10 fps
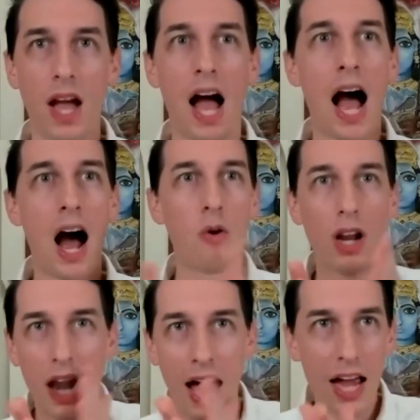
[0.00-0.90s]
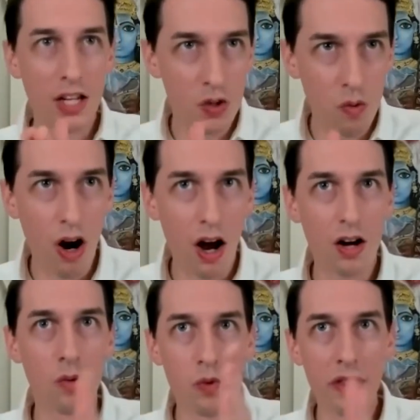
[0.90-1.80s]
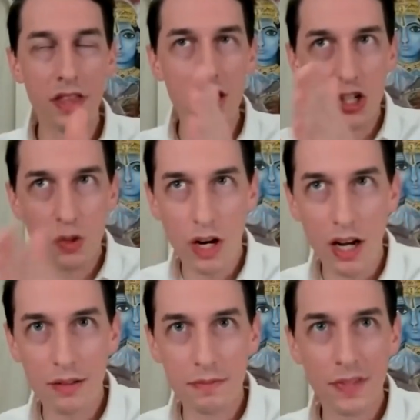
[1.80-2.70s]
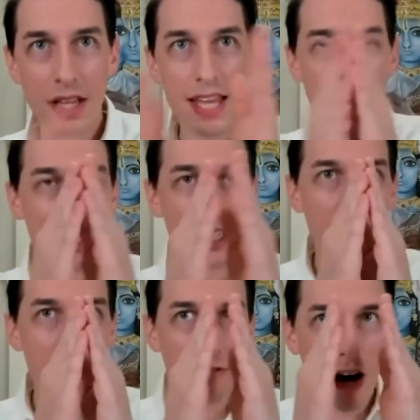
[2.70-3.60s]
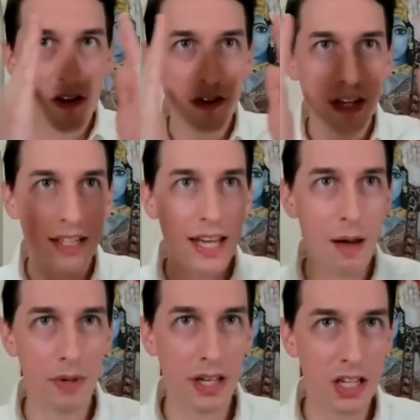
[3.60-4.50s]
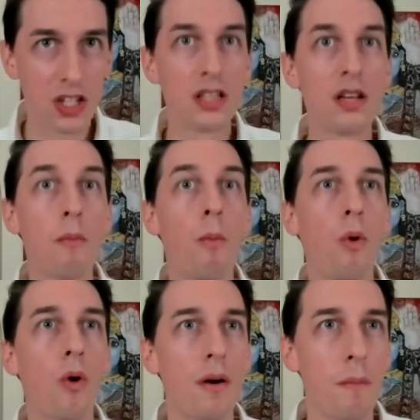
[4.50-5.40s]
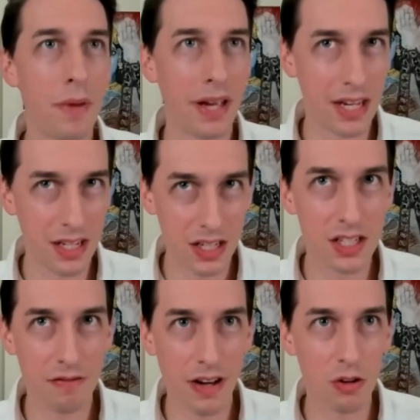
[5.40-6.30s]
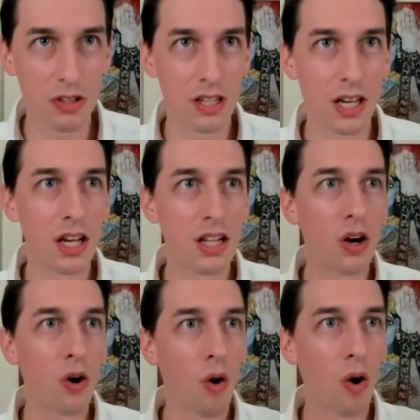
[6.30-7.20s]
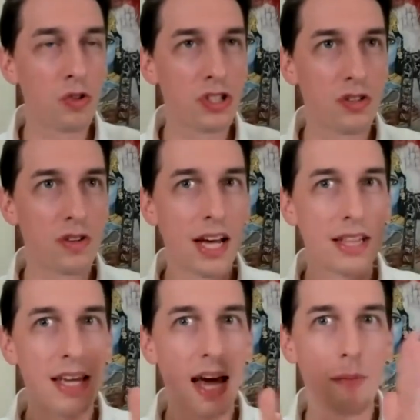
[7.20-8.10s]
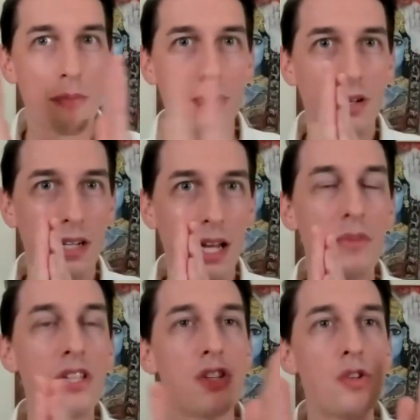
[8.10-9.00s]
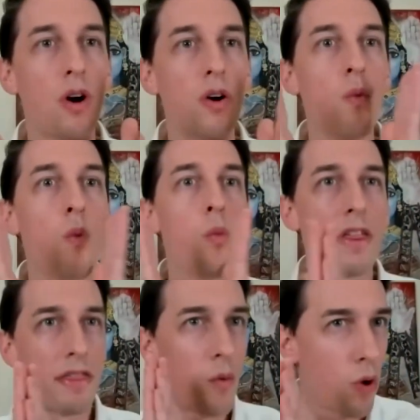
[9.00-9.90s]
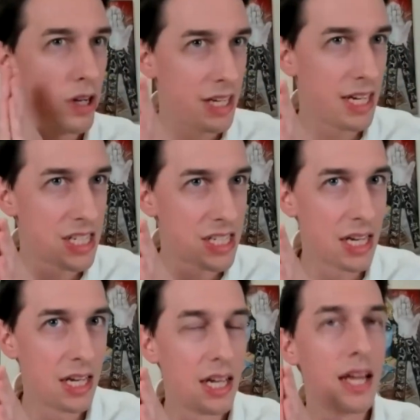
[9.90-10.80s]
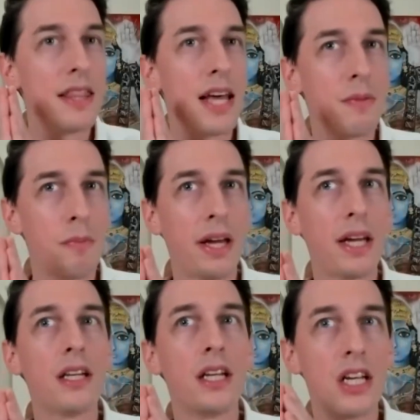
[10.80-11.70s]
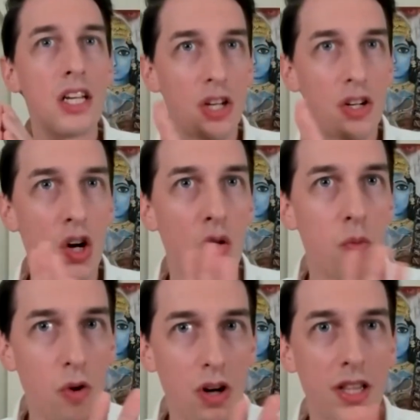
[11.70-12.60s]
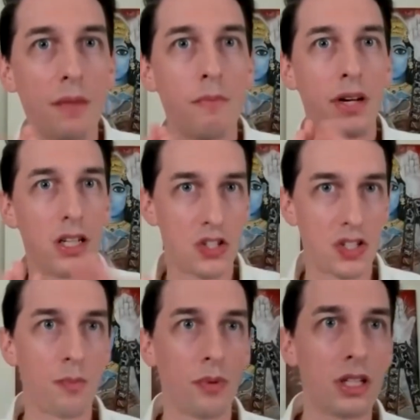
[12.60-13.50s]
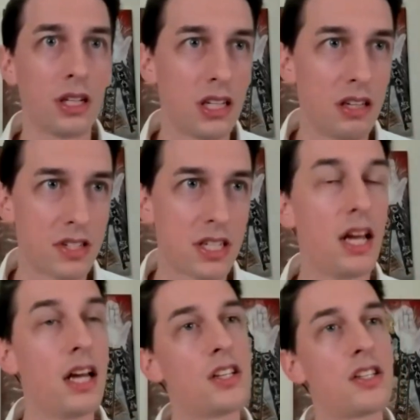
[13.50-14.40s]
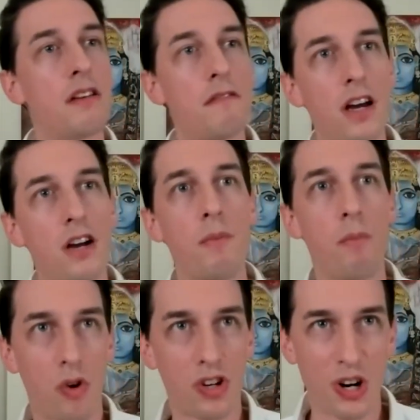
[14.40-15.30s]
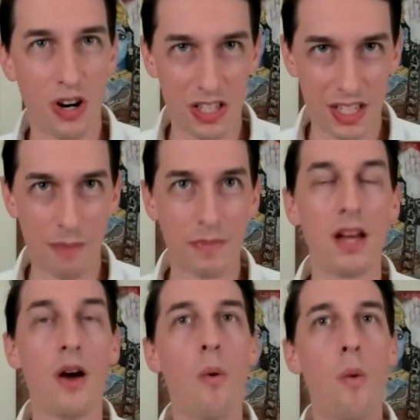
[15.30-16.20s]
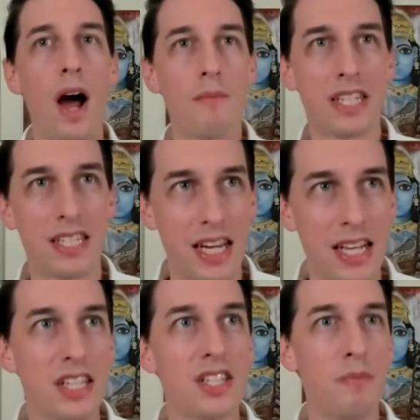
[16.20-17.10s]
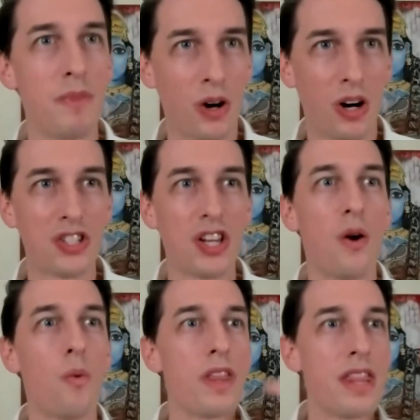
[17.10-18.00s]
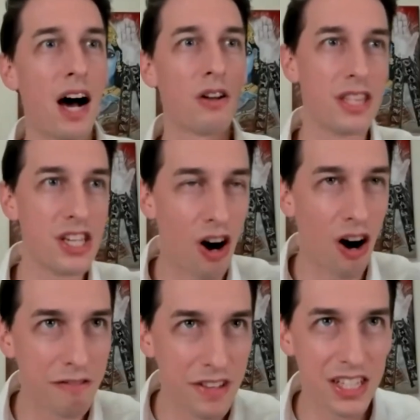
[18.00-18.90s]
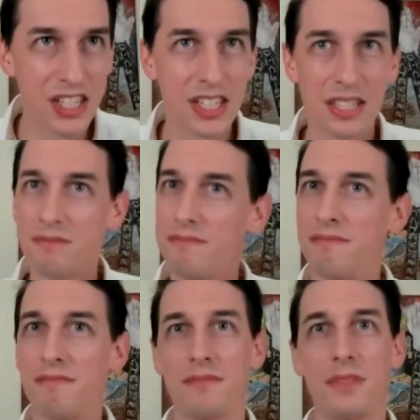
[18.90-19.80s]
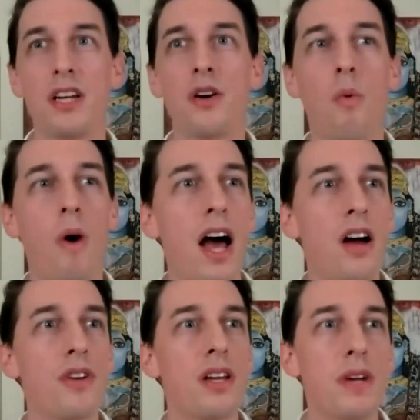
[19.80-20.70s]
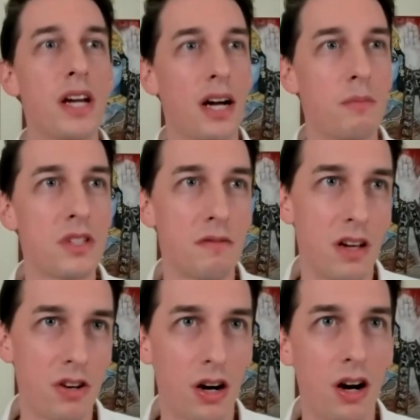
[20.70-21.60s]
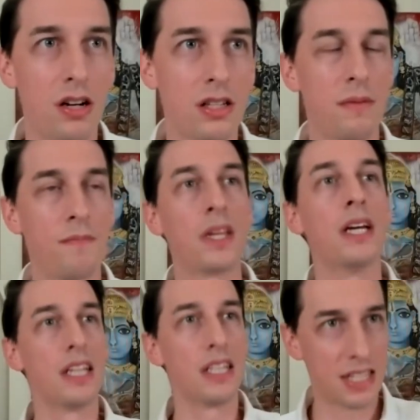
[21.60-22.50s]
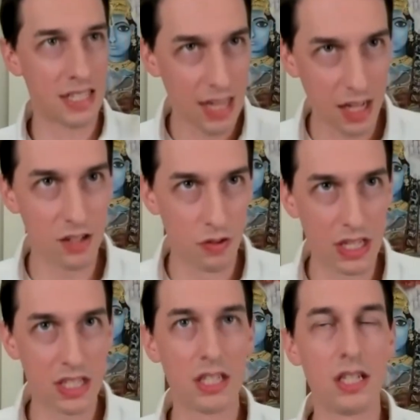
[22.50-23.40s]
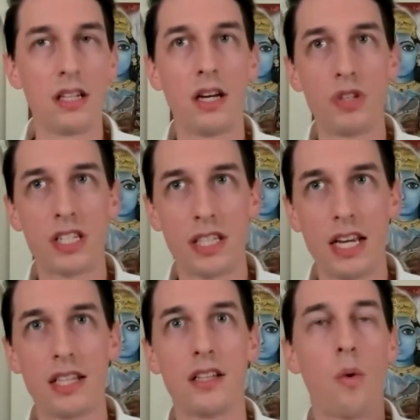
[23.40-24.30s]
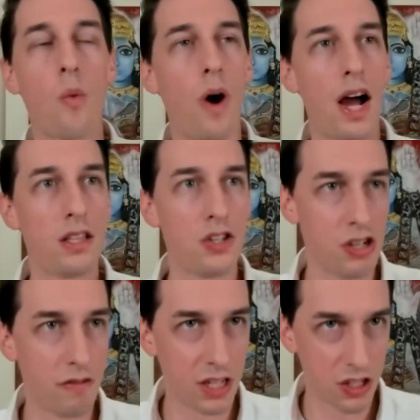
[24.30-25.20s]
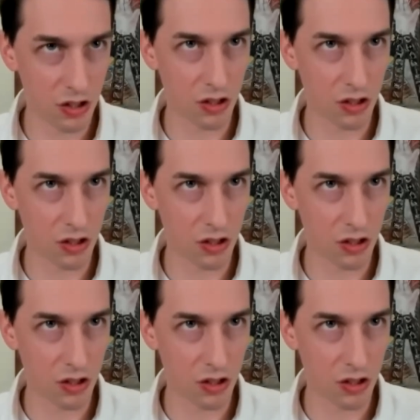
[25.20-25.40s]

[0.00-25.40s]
how aligned you are with Ishwara, that the farther that gap is, the more pain is felt. The closer that gap, that means you are with what is, that pain is no more. That pain simply leaves. This is a very important concept. Why am I saying this? Because without the obvious, inquiry becomes very hard. The second reason that we stated why the jiva does